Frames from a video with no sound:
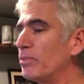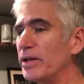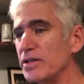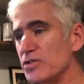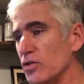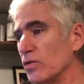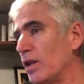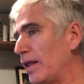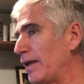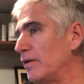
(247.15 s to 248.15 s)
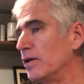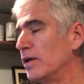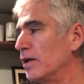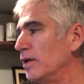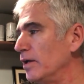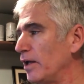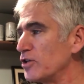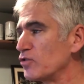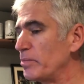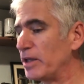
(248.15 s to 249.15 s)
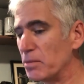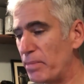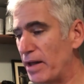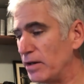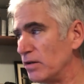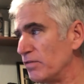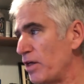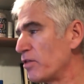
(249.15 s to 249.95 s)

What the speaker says: but it's certainly extremely competitive.